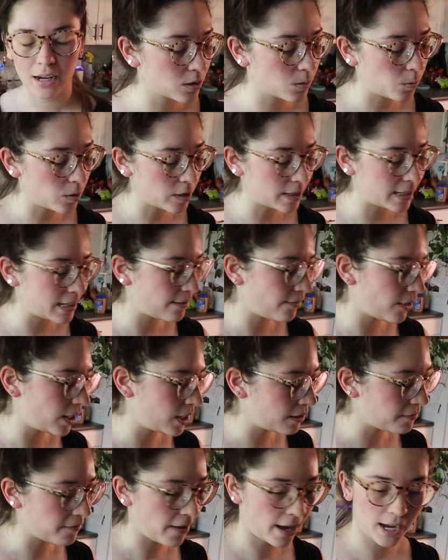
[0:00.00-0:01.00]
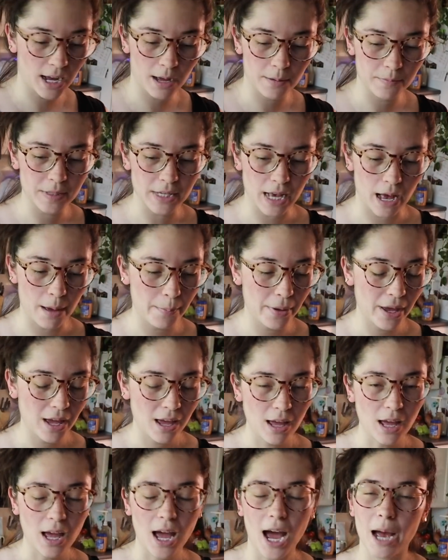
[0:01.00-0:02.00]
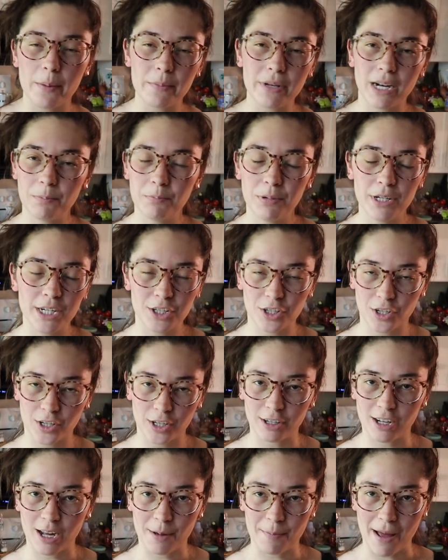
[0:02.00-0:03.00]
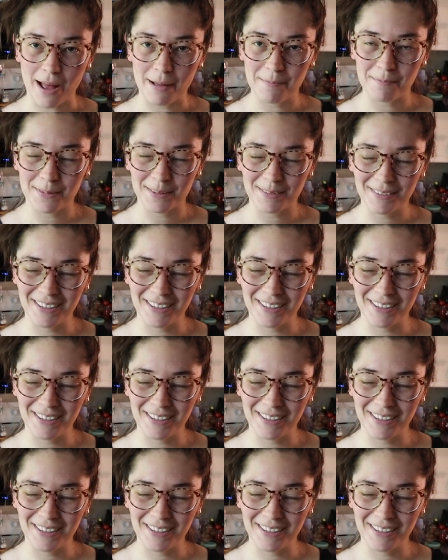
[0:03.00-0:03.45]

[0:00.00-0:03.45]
So we'll see if any of that comes up. I mean, I'm pretty sure it'll come up.